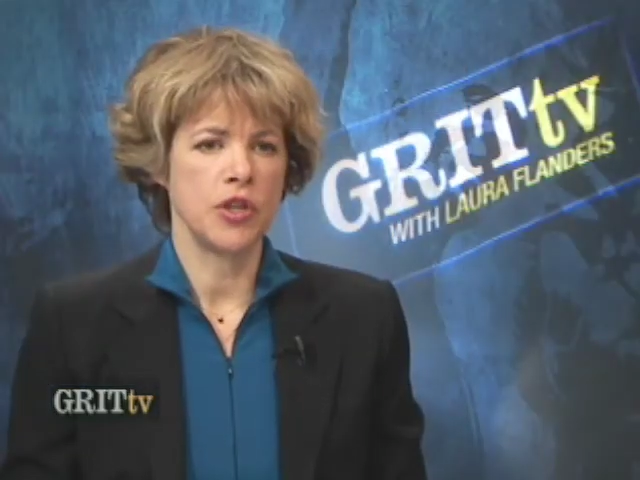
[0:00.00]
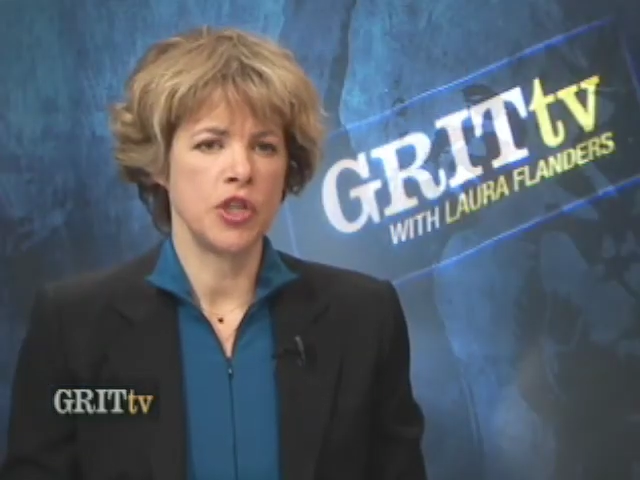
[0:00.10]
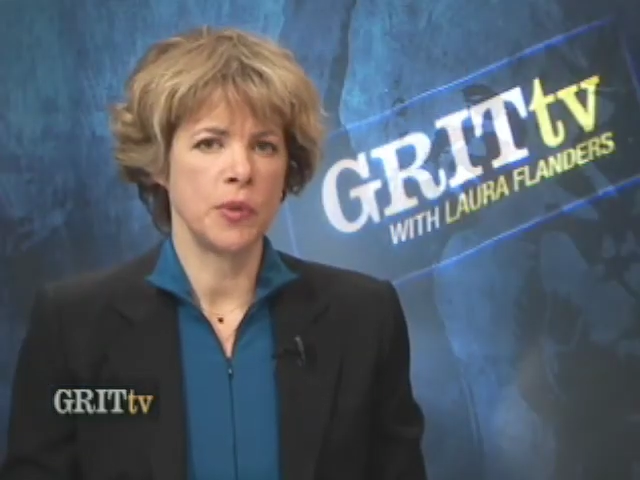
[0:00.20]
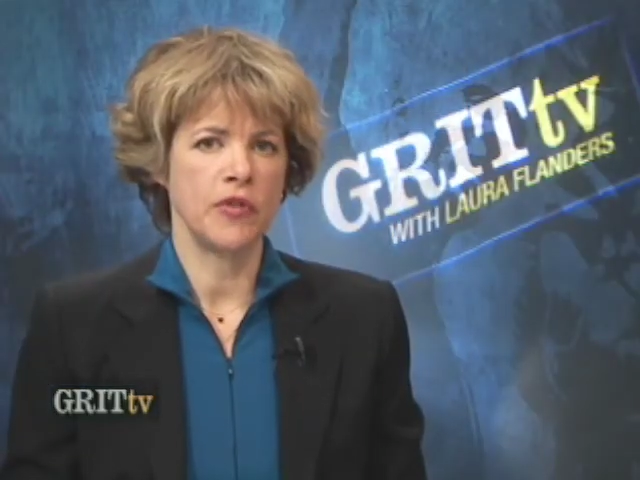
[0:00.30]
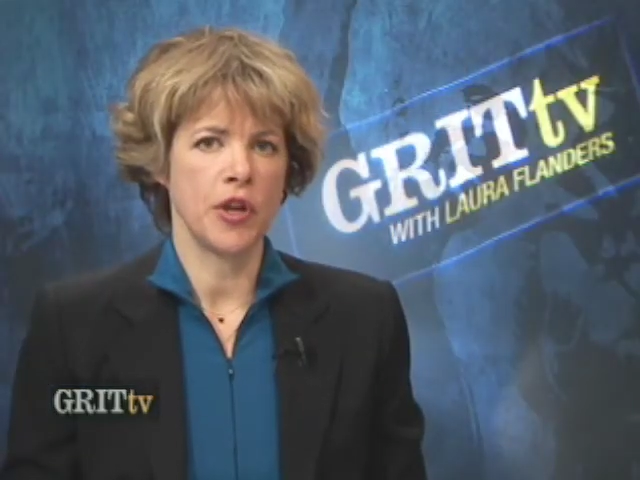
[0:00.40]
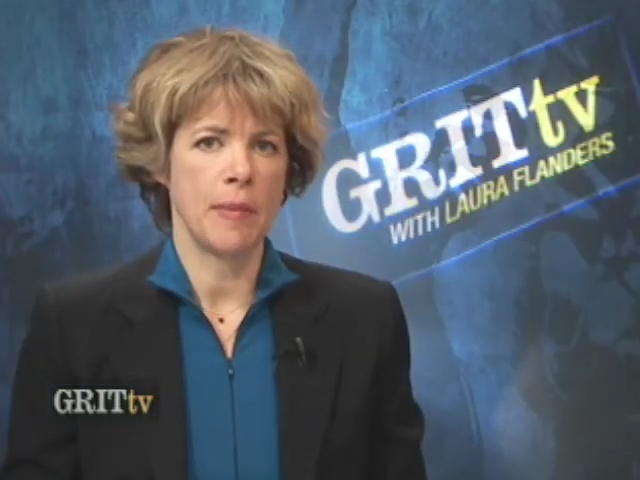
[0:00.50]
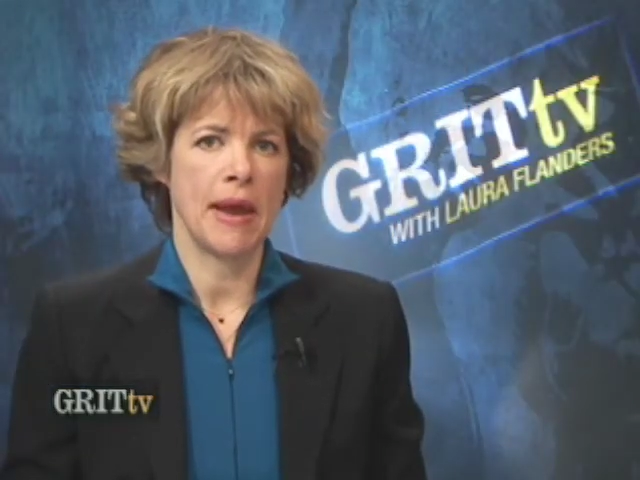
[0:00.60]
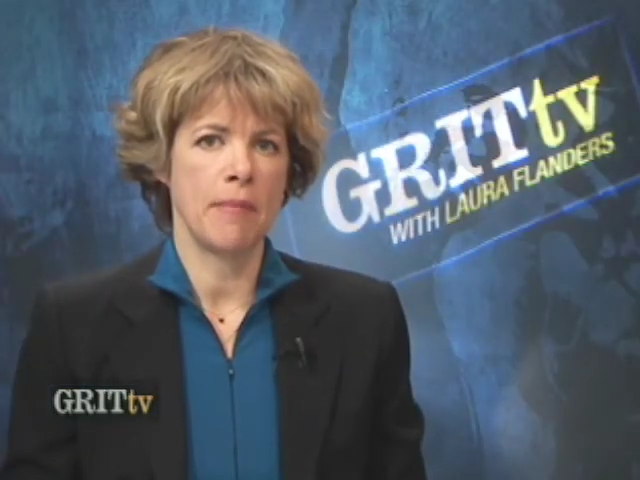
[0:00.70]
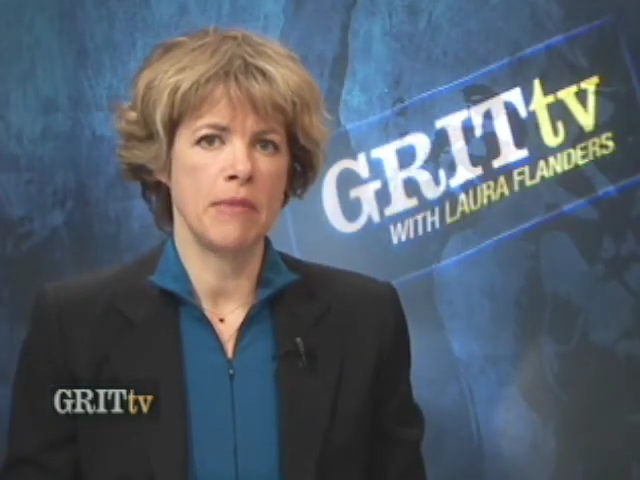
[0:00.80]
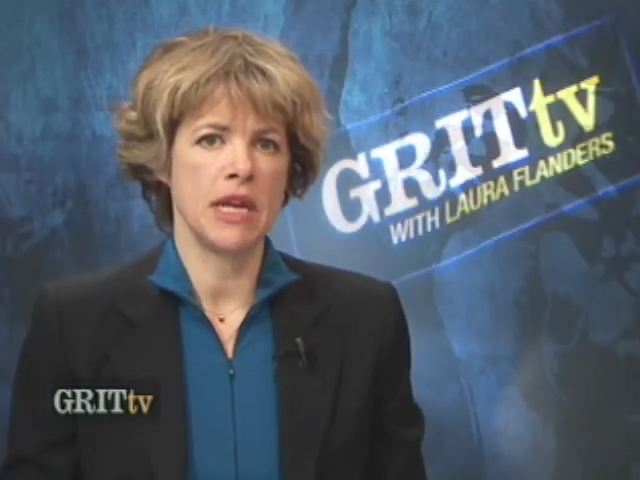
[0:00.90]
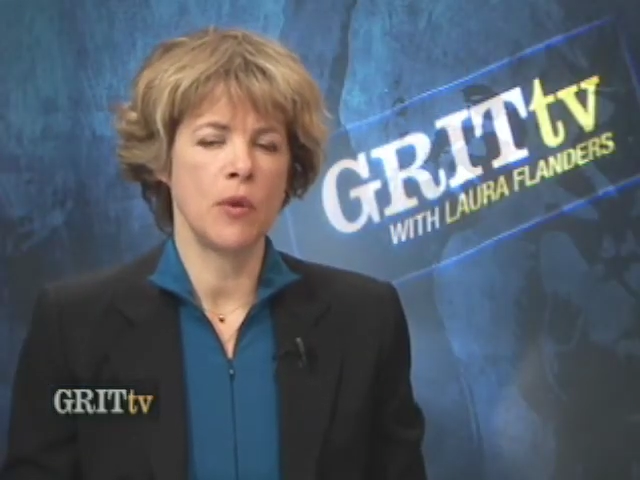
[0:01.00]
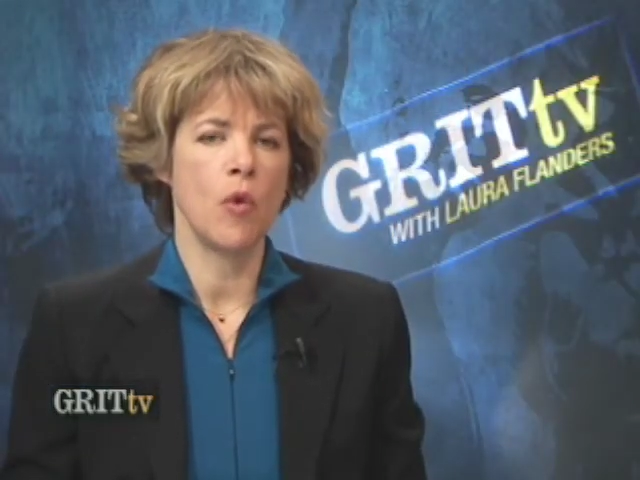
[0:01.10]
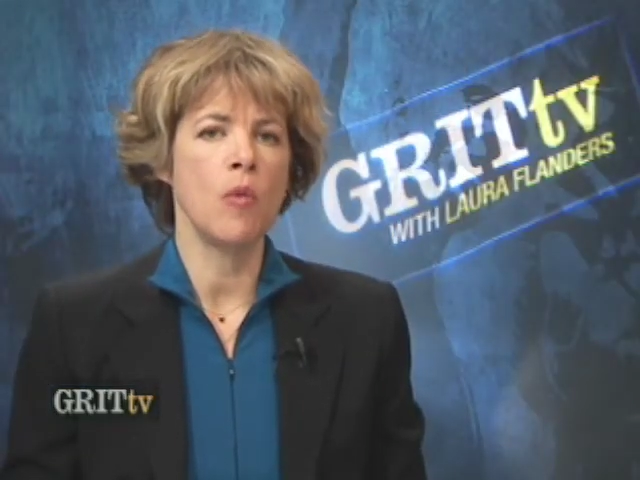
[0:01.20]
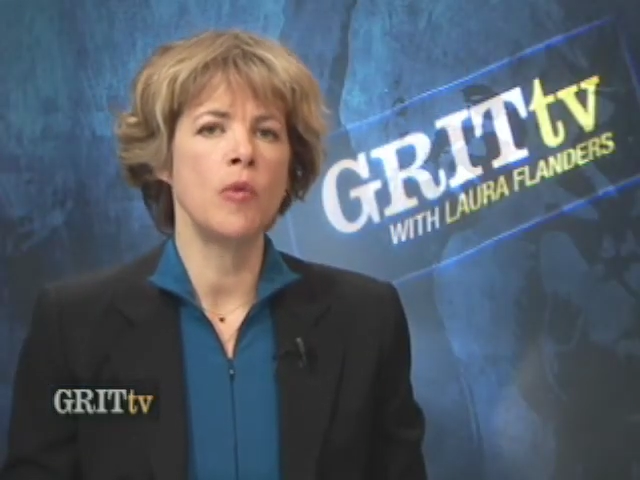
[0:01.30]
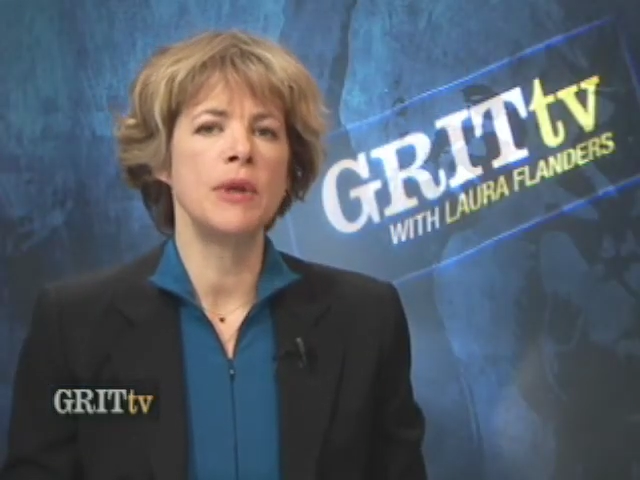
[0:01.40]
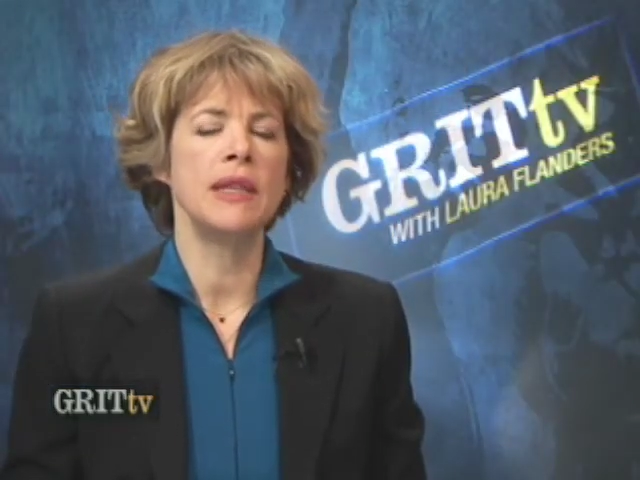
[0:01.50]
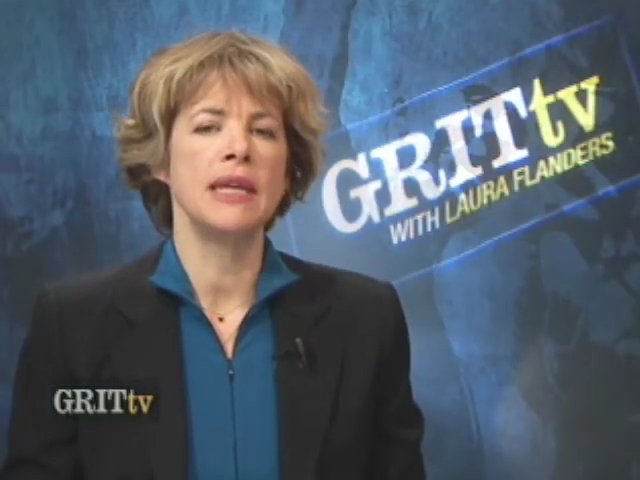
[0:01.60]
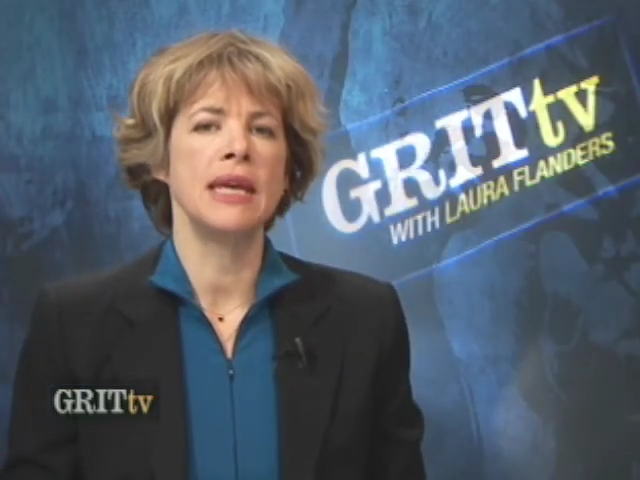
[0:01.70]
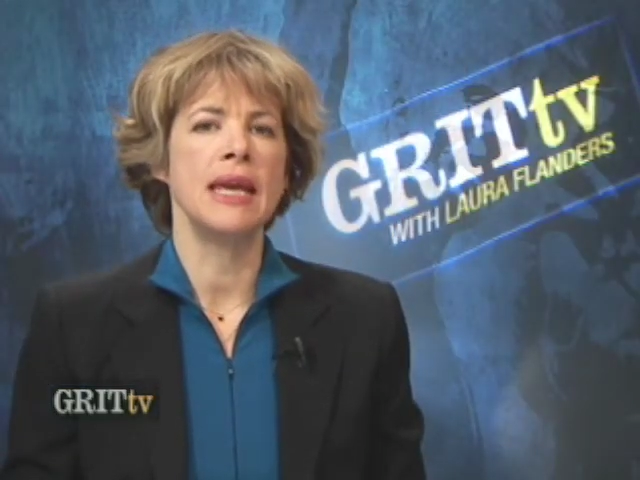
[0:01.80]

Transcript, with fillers: to you. We've got about a minute. What will be the